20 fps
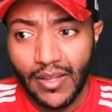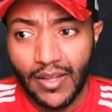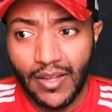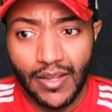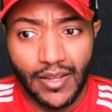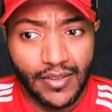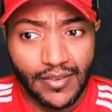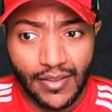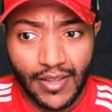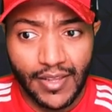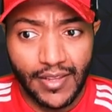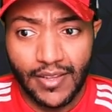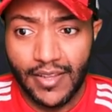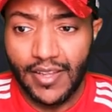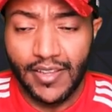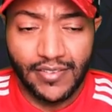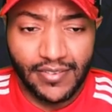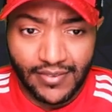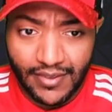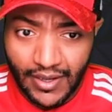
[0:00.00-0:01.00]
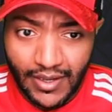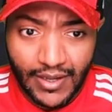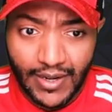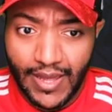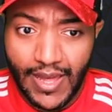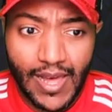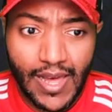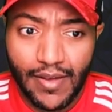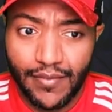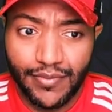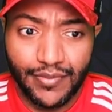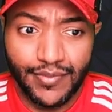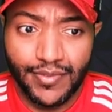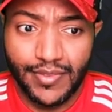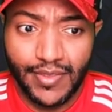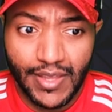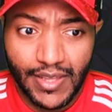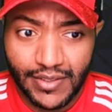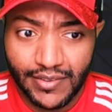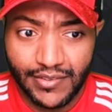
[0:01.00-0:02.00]
Uh, and, second half,
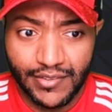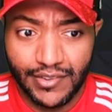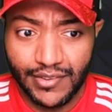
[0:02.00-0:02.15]
things